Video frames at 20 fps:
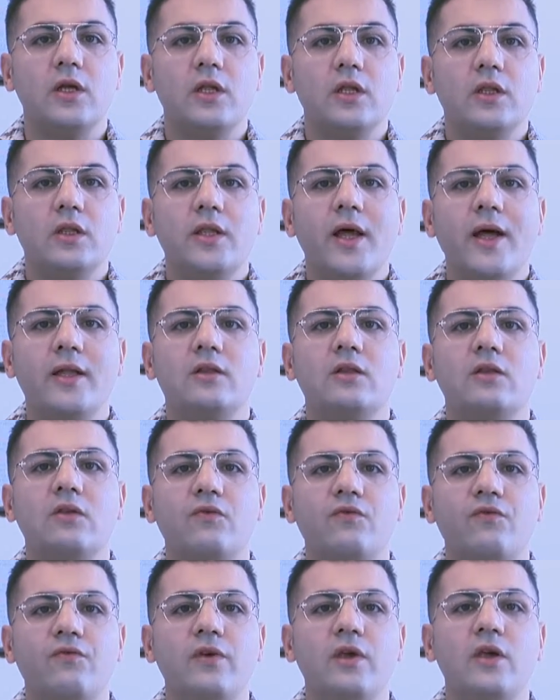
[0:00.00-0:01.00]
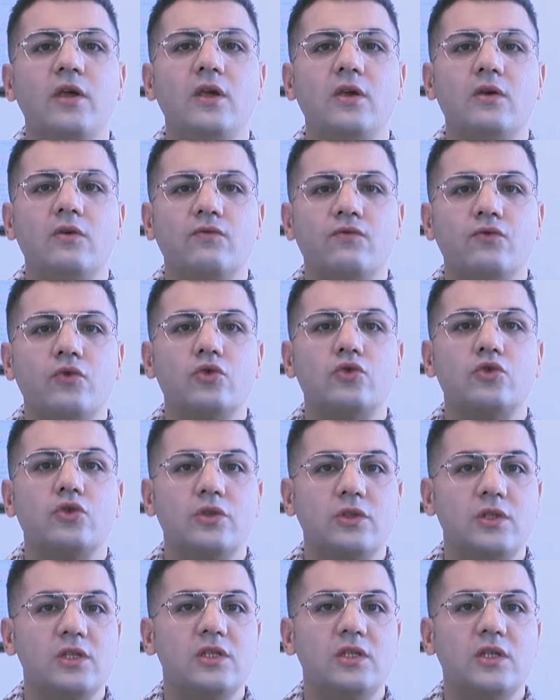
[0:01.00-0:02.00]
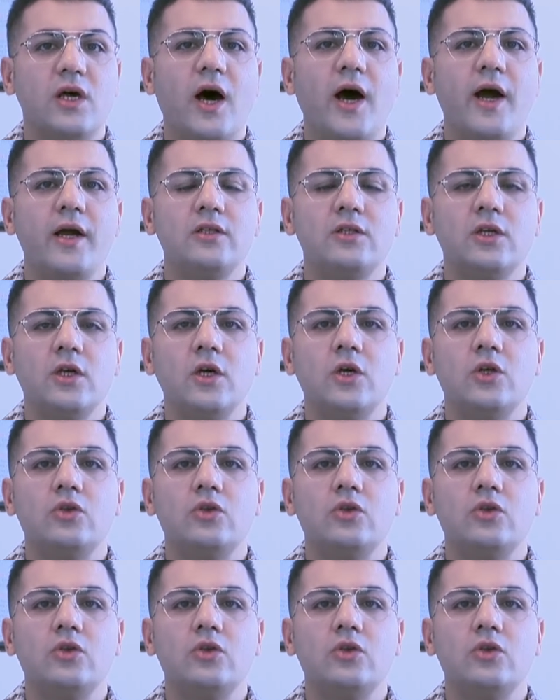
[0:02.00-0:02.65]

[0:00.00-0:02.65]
then we would decide